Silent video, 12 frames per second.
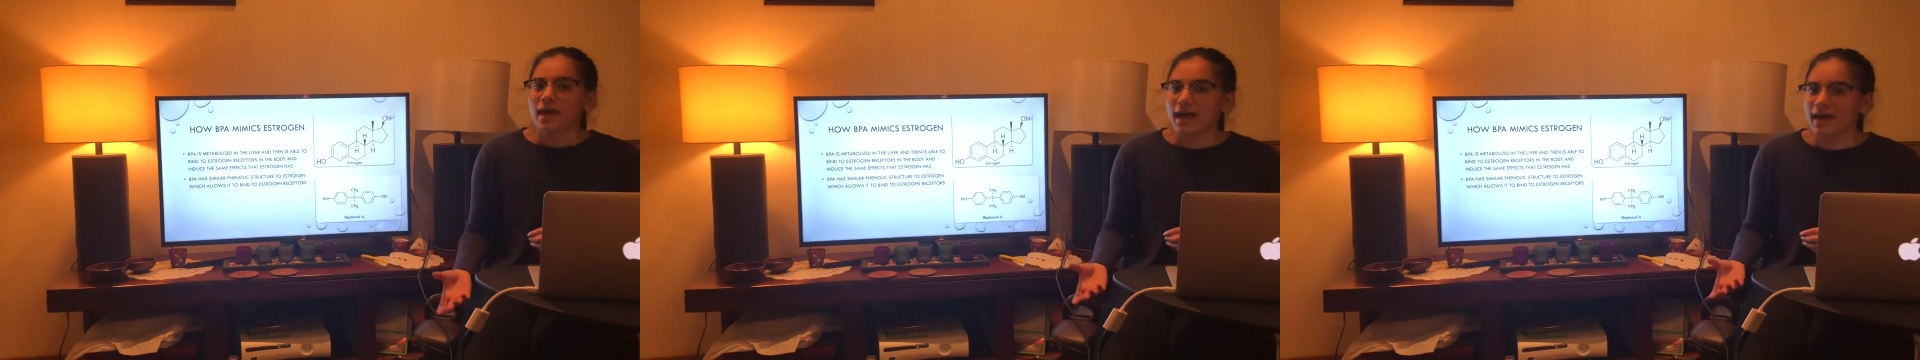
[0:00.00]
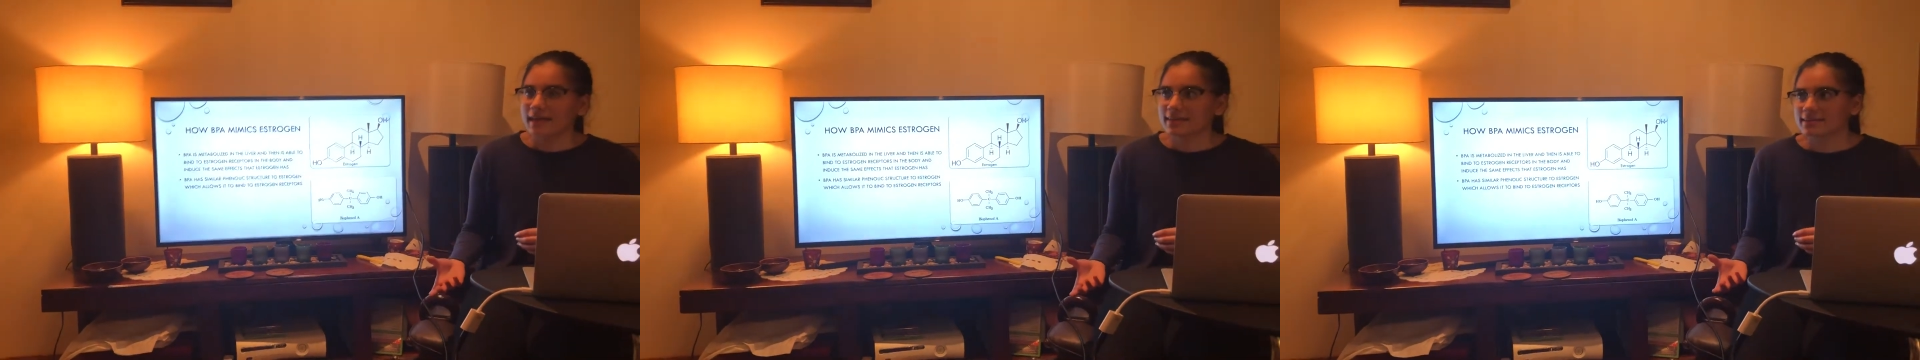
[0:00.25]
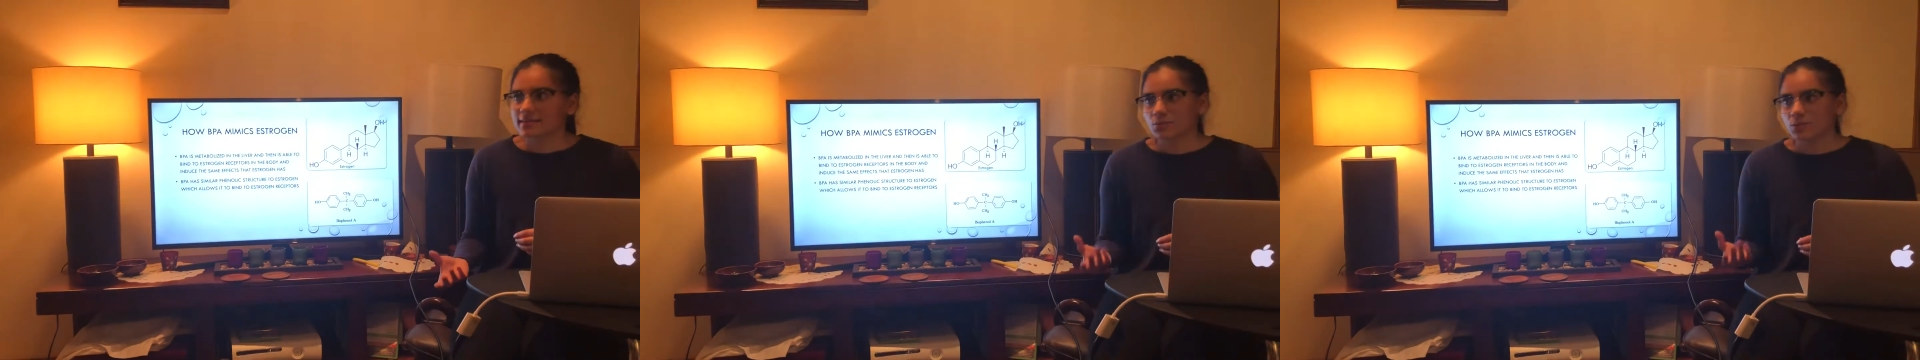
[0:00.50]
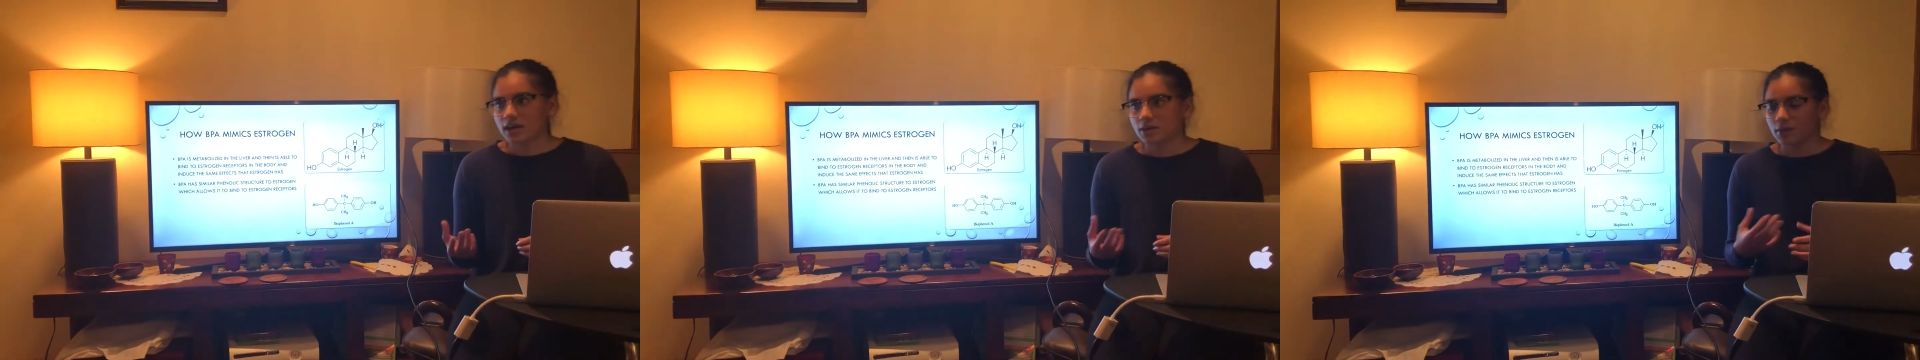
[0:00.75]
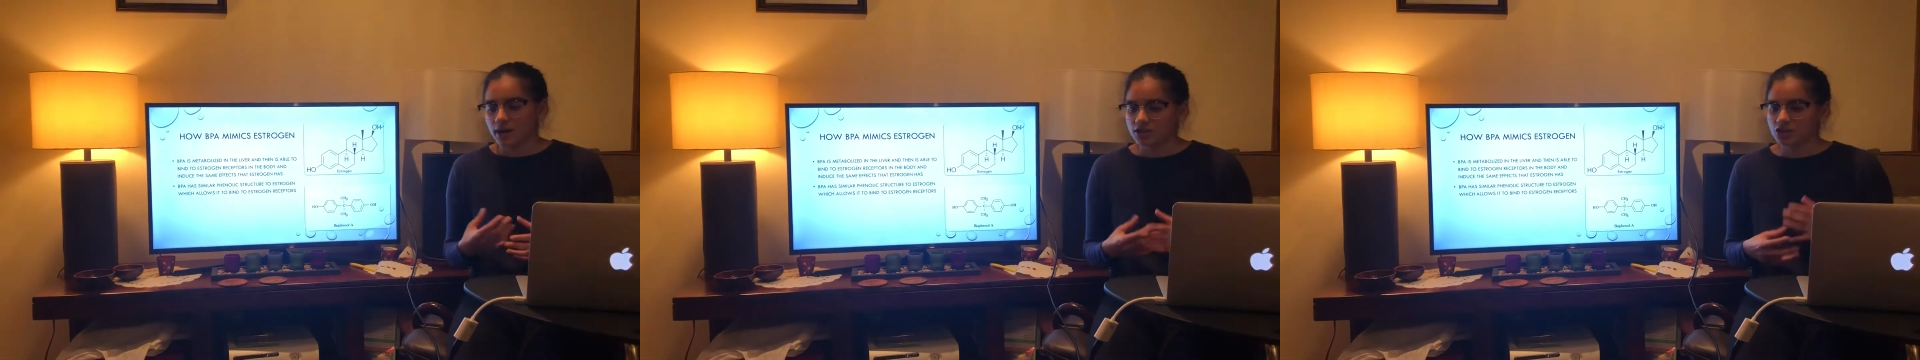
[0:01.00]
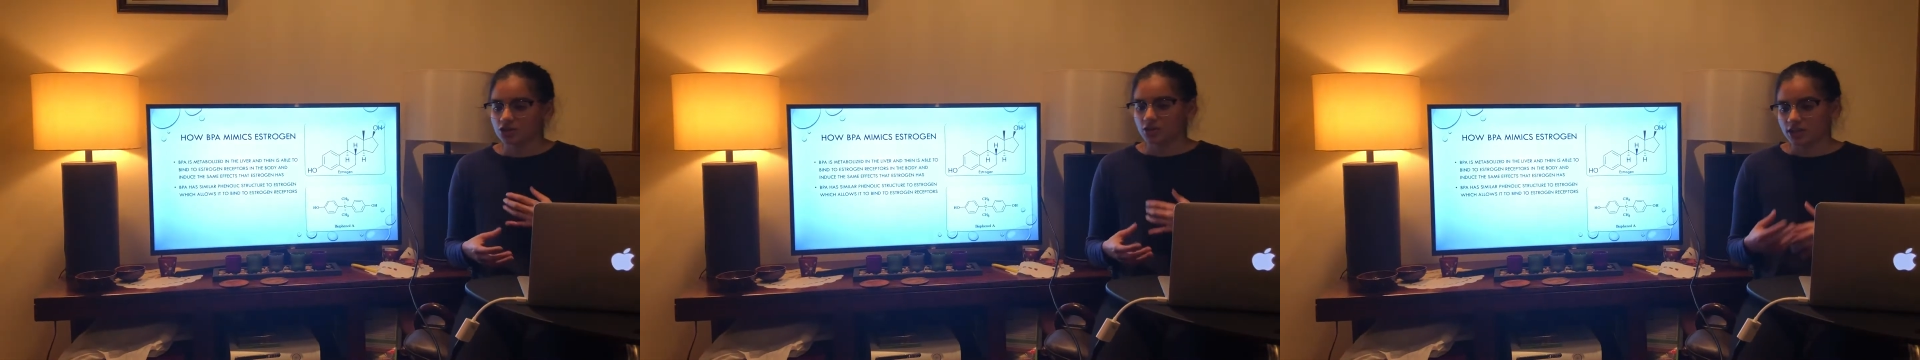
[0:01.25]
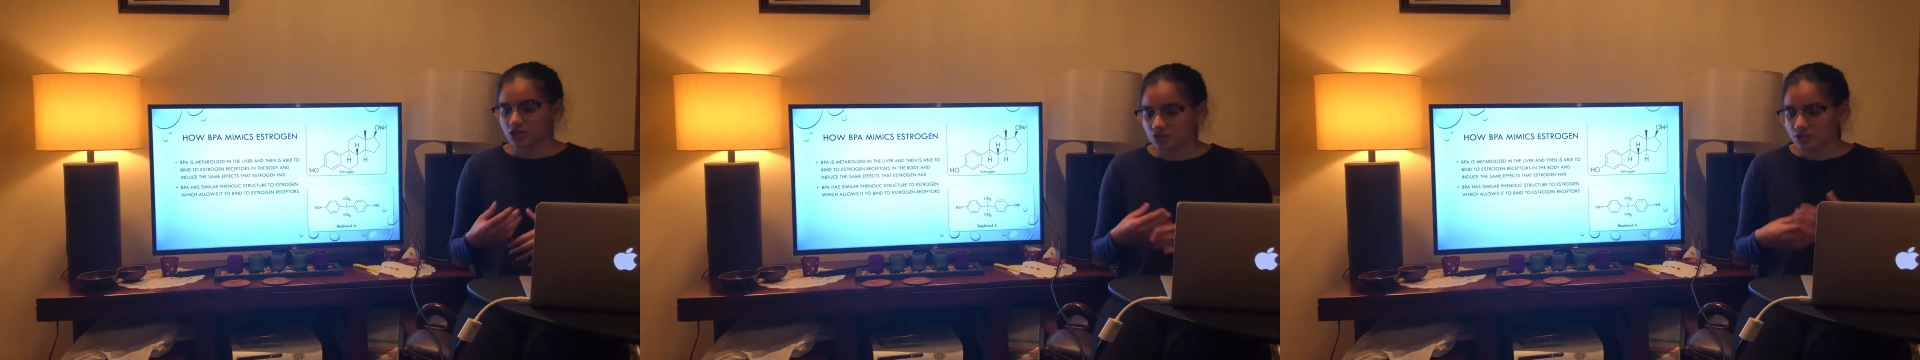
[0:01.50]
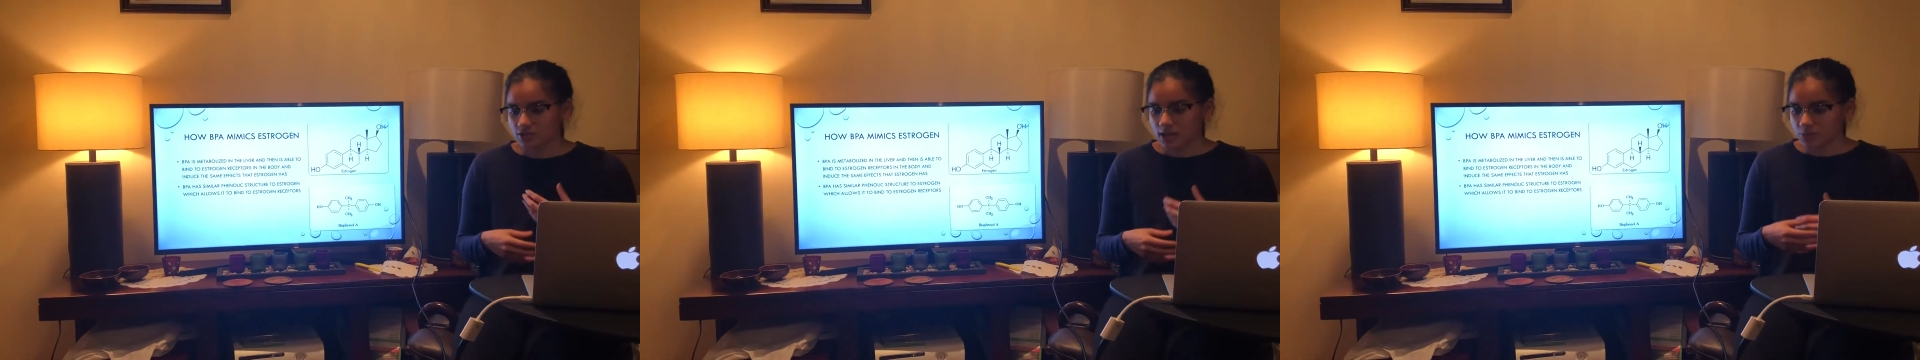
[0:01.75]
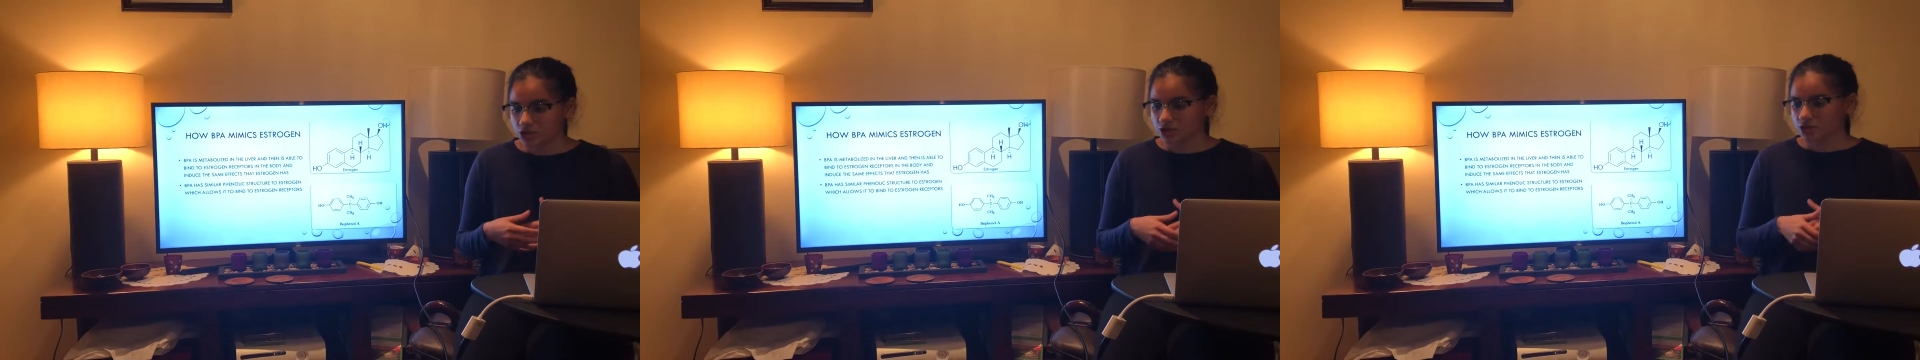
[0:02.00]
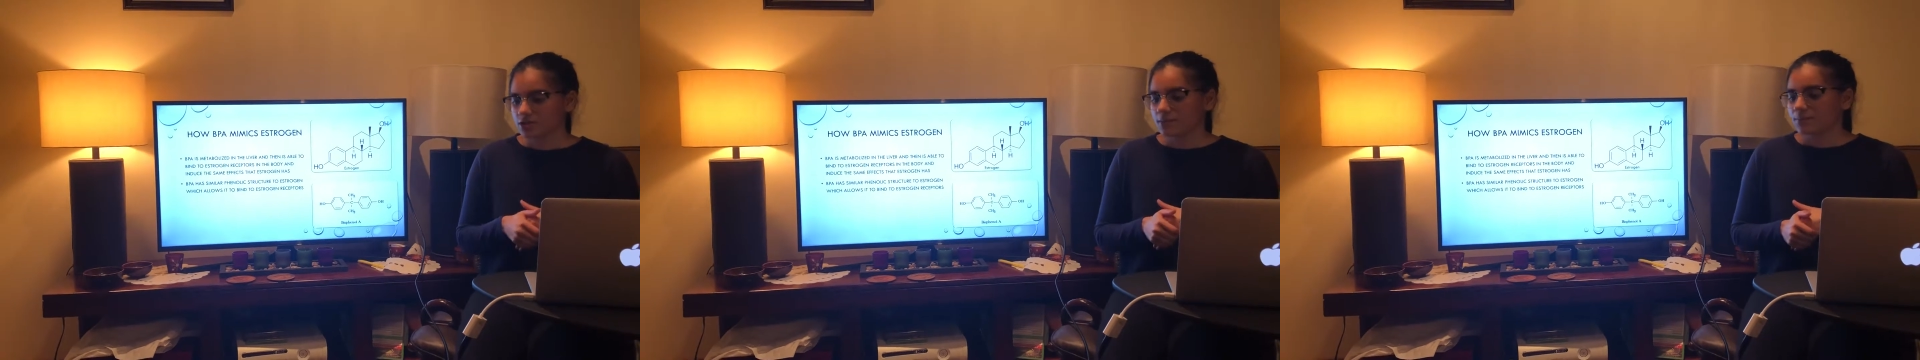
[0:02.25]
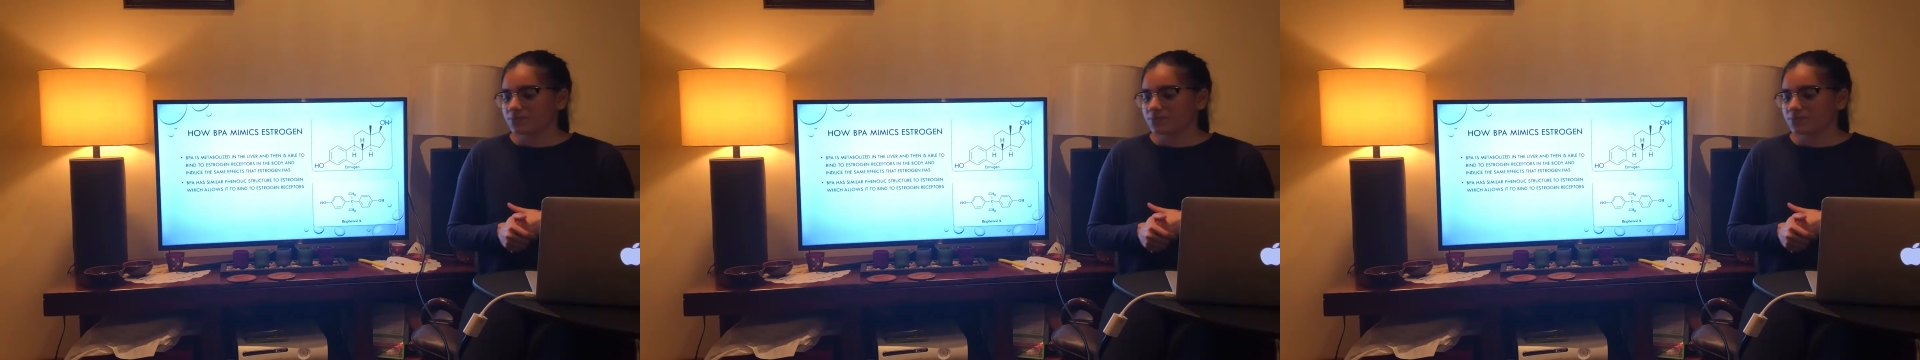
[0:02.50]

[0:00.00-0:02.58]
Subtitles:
And when it binds to your estrogen receptors,